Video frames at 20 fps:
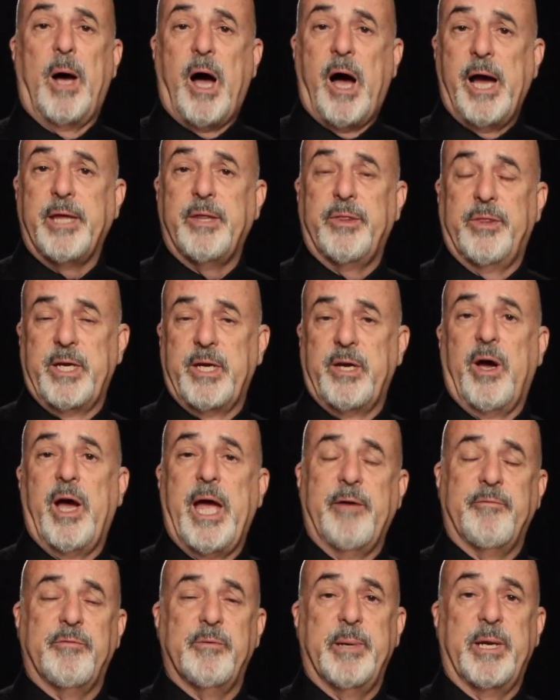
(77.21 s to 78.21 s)
I think I
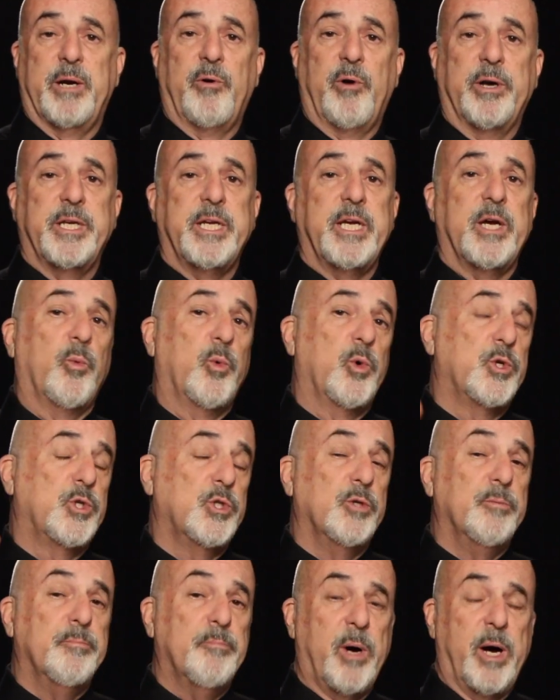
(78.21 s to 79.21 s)
have a better idea. Would
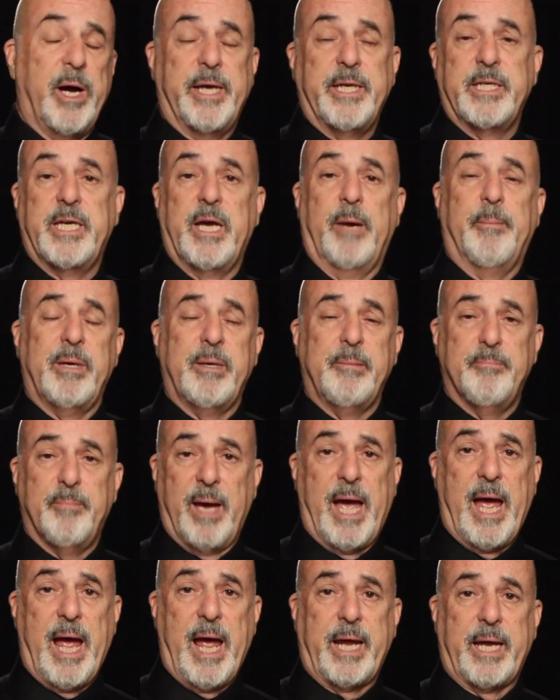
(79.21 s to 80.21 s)
you mind coming
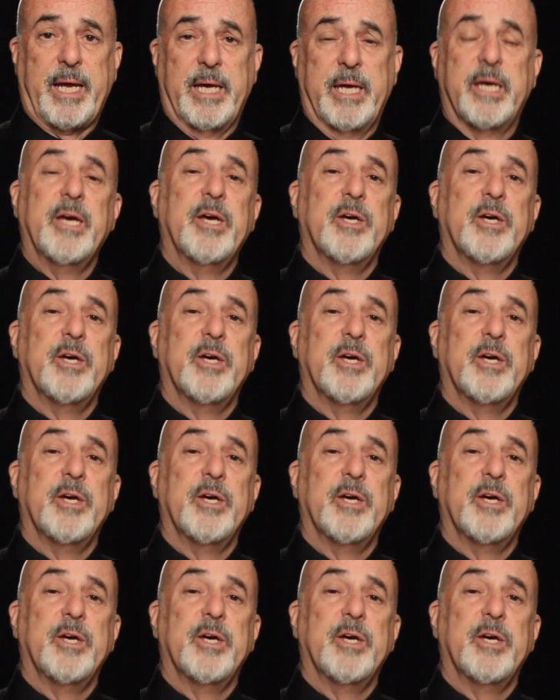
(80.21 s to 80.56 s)
back